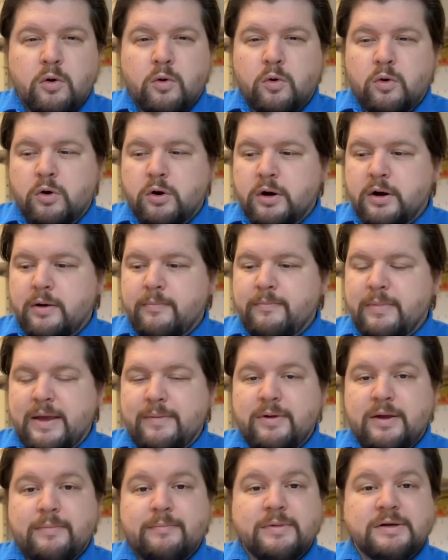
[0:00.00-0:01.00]
or
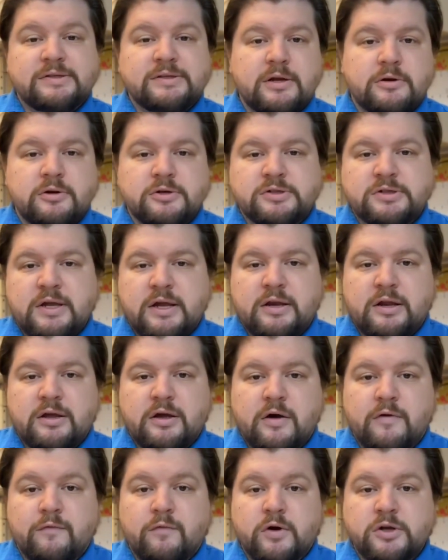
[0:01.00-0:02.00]
maybe a misunderstanding
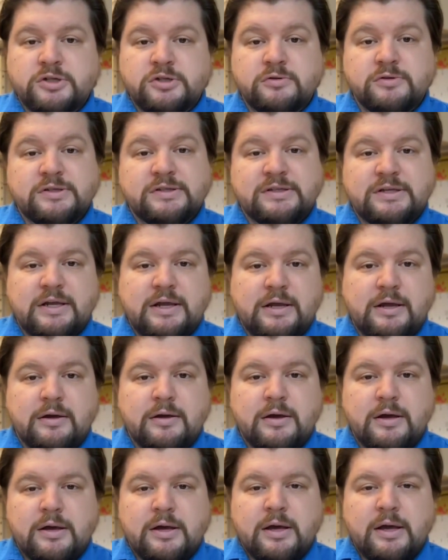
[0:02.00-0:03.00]
of what you see,
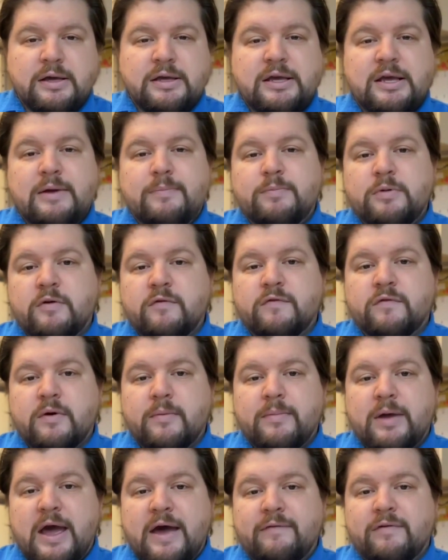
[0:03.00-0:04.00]
keep you
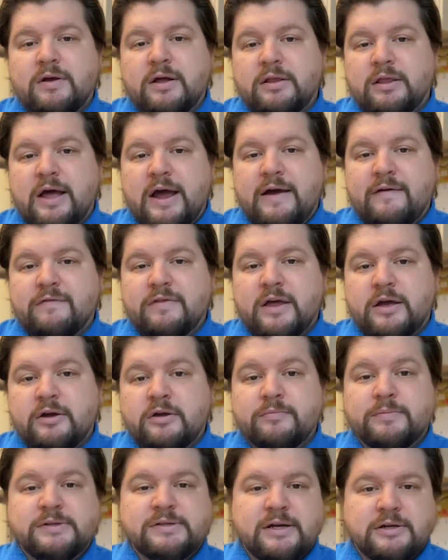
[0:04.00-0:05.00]
from having a life that
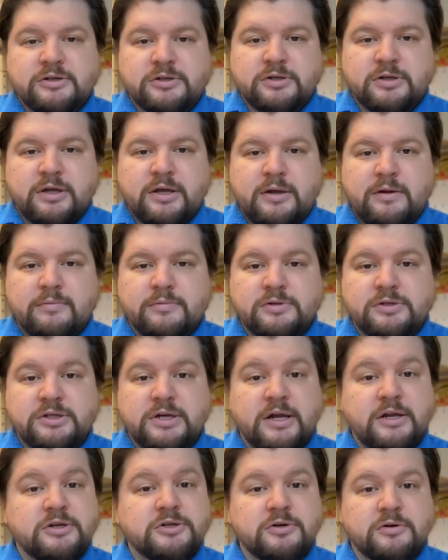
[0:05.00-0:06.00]
could potentially
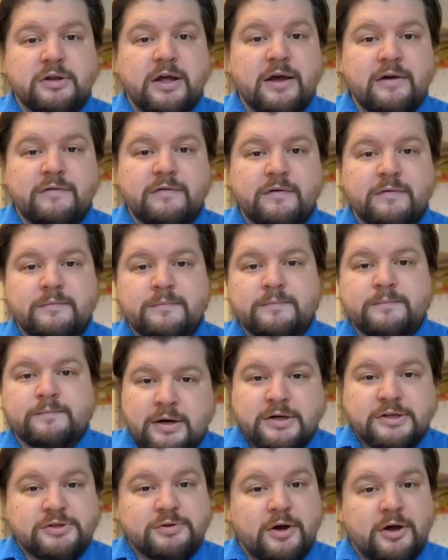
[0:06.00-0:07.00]
change your life.
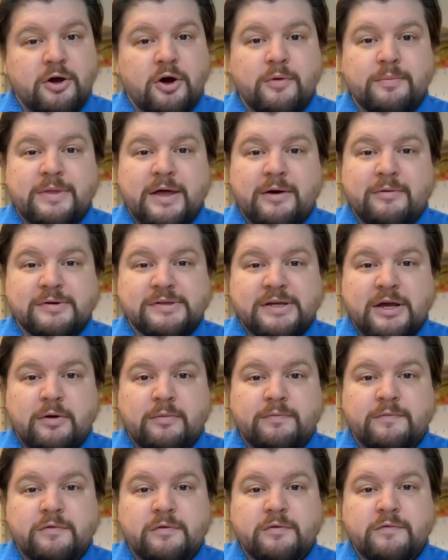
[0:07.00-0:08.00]
So I hope that was
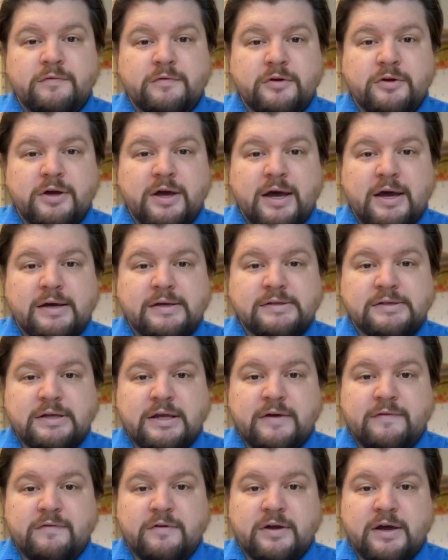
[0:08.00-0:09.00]
helpful for you guys.
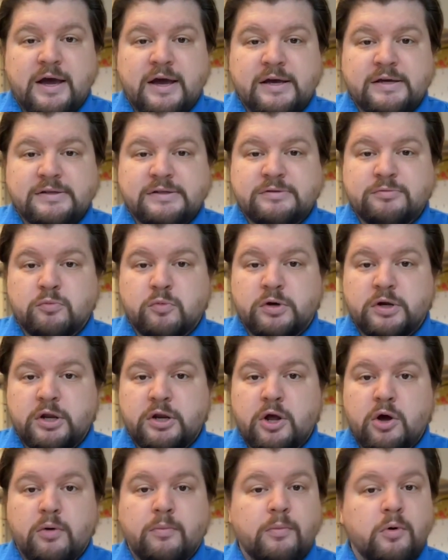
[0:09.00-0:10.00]
If you guys want to
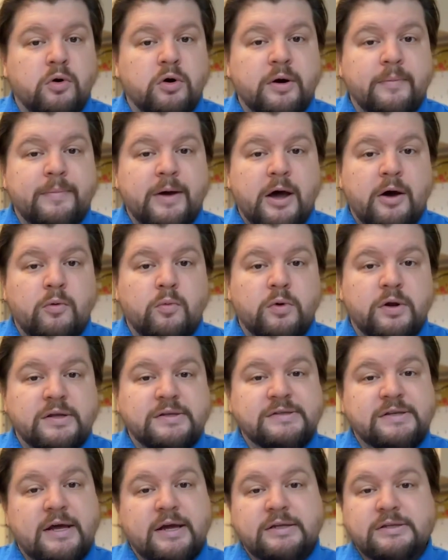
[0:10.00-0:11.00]
know more about what
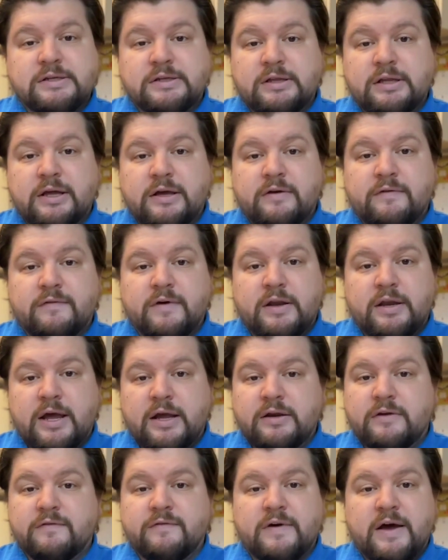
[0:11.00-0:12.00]
it's like to live a
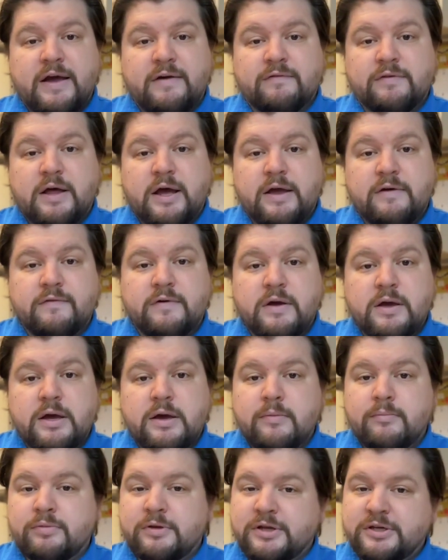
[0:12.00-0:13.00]
9-to-5 life,
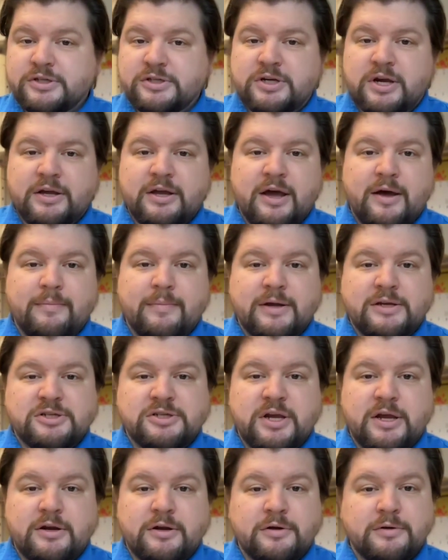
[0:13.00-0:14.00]
please check out my
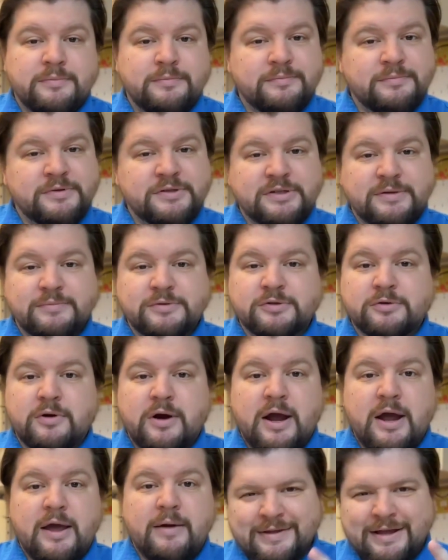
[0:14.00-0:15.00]
channel,
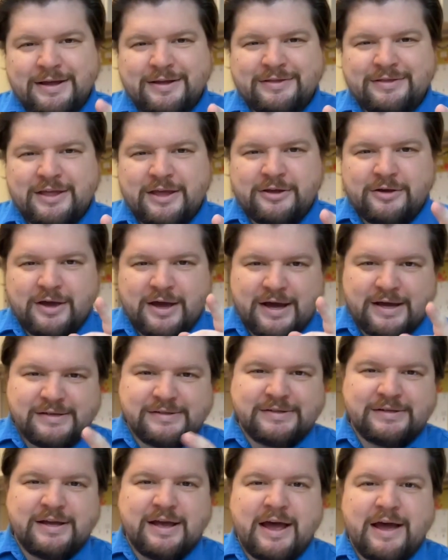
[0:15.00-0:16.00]
subscribe. Thank you
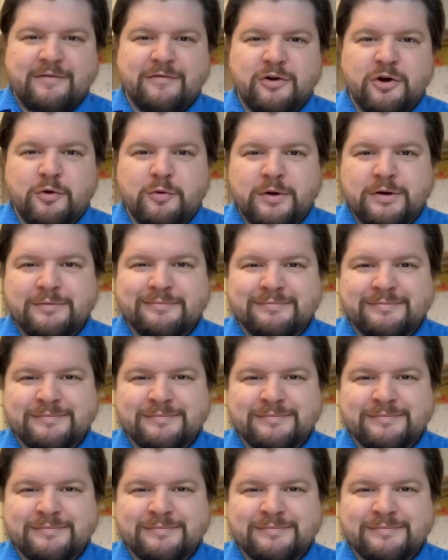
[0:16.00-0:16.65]
guys. Have a good one.